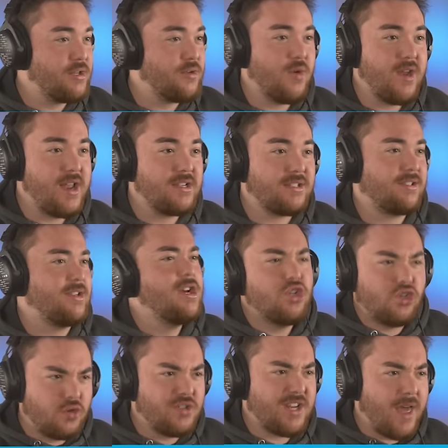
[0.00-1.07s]
between us.
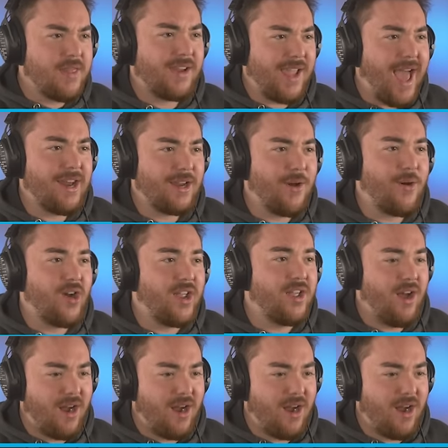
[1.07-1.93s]
Choose another category.